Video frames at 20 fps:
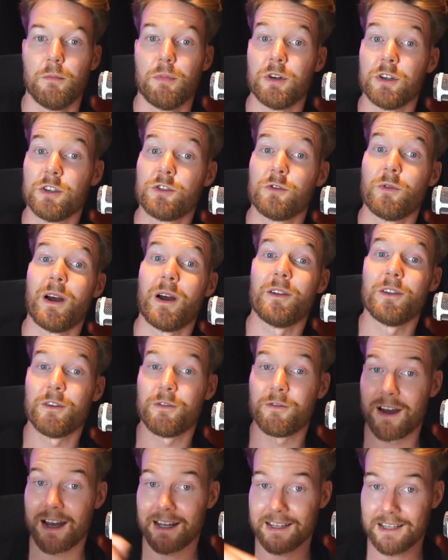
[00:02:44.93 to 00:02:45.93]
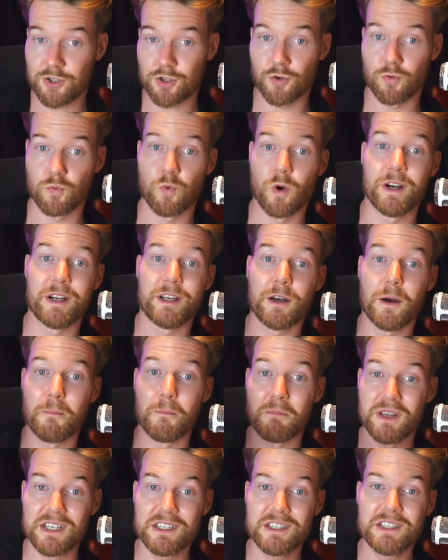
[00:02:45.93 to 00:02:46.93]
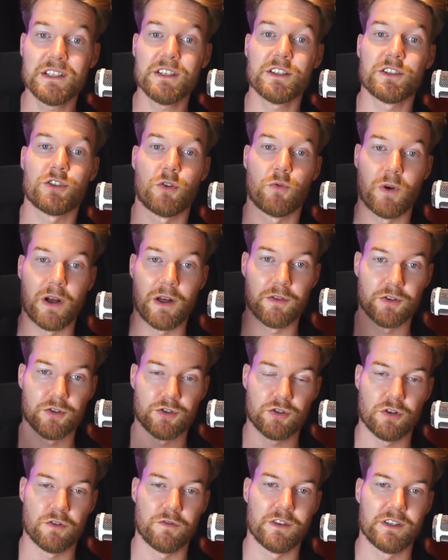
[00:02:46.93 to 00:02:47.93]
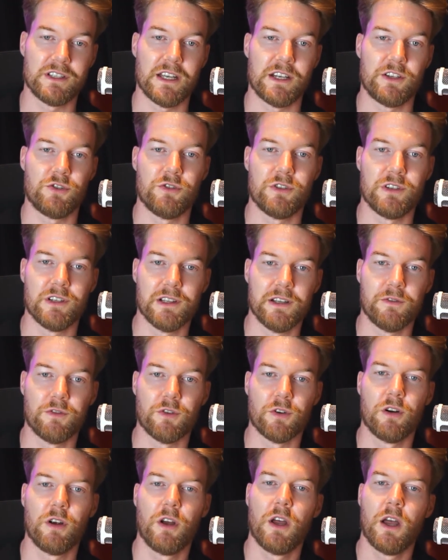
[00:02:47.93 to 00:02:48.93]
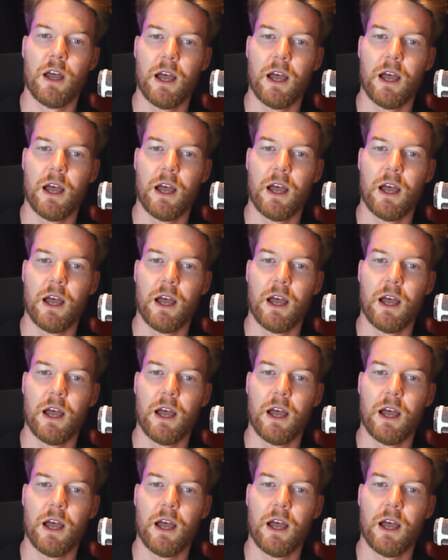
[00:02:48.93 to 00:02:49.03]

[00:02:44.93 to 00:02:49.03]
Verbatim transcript: but it's around the fact that you're running a business around the service that you deliver.